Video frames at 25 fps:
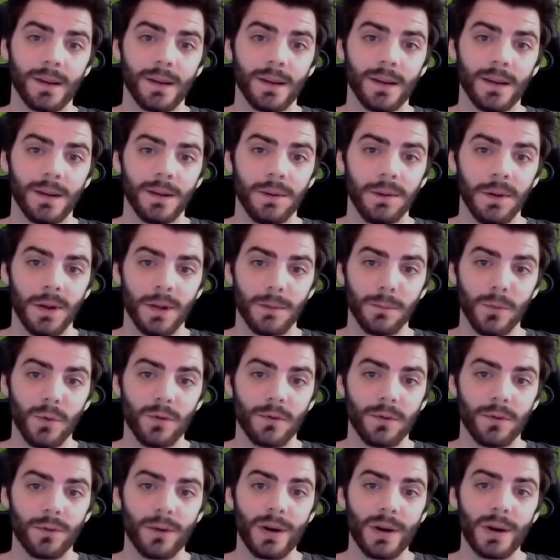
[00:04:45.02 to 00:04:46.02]
You can move
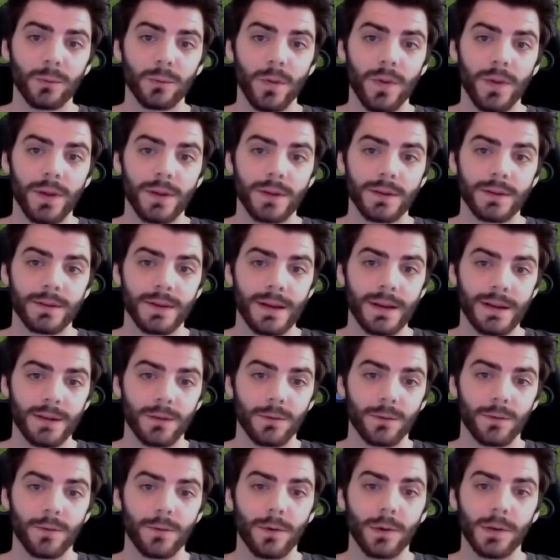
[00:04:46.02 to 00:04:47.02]
around with it and
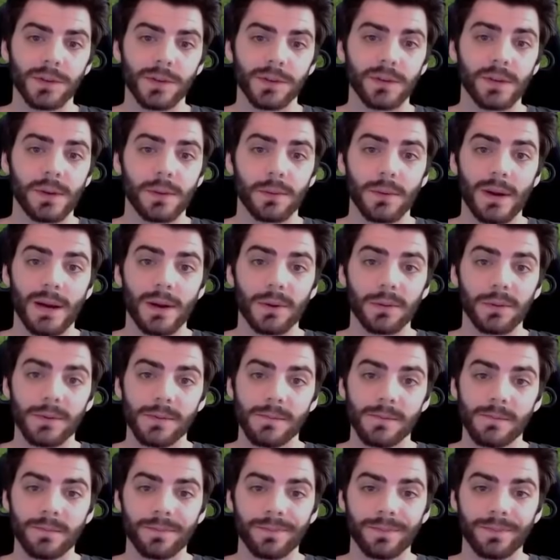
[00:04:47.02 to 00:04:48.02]
it follows you around.
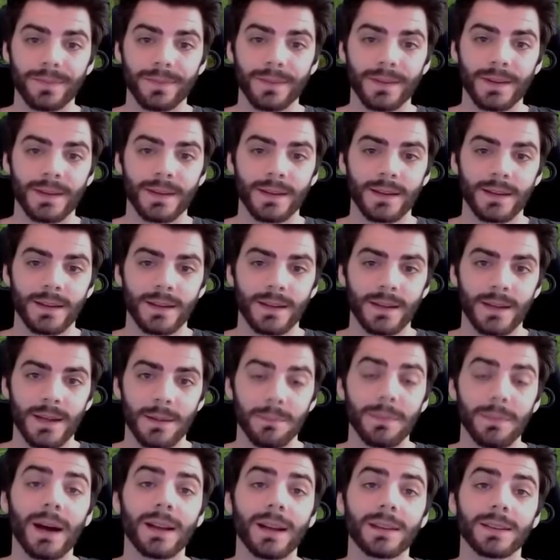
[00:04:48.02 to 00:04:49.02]

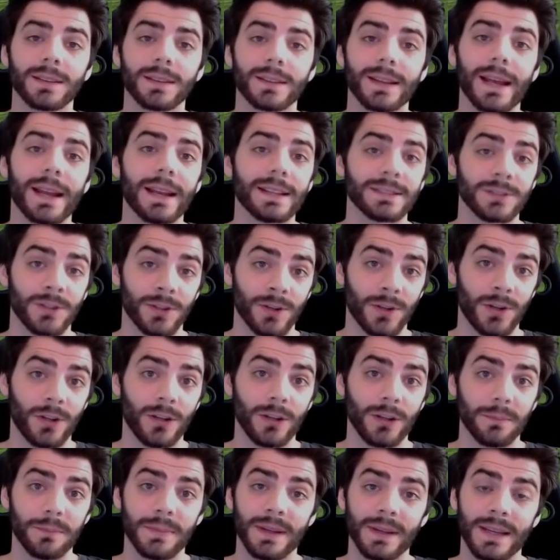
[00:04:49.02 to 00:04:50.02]
But that is not
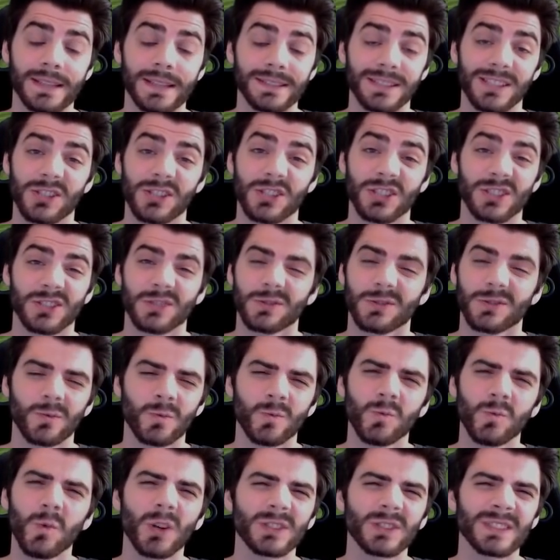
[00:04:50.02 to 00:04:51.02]
all, because it just
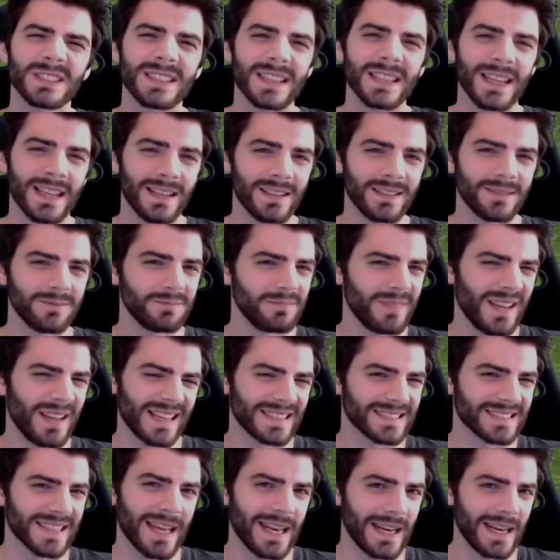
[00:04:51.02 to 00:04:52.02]
wasn't
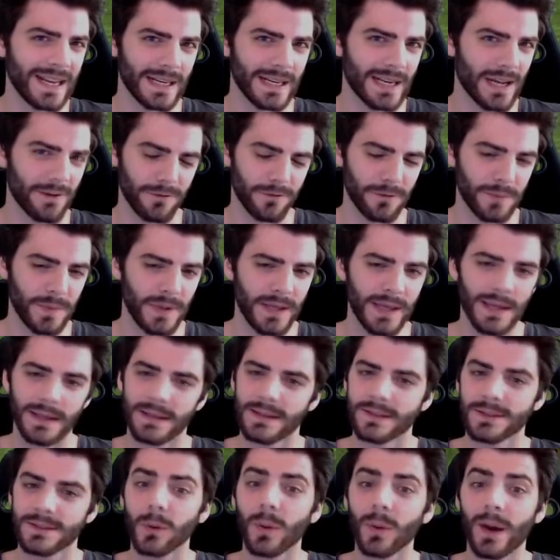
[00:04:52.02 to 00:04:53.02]
exciting enough for me
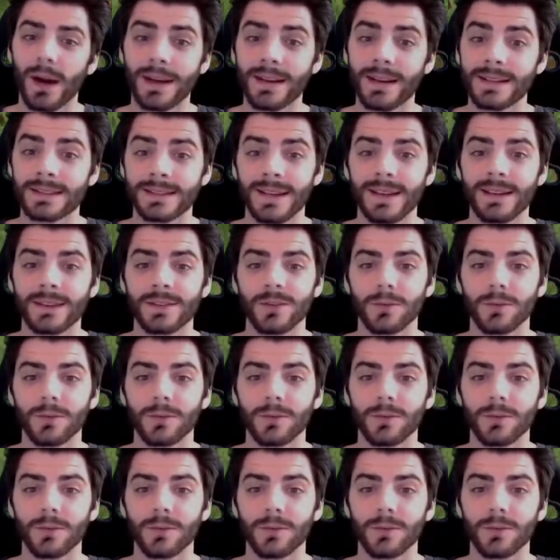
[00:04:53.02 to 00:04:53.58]
yet. So I decided to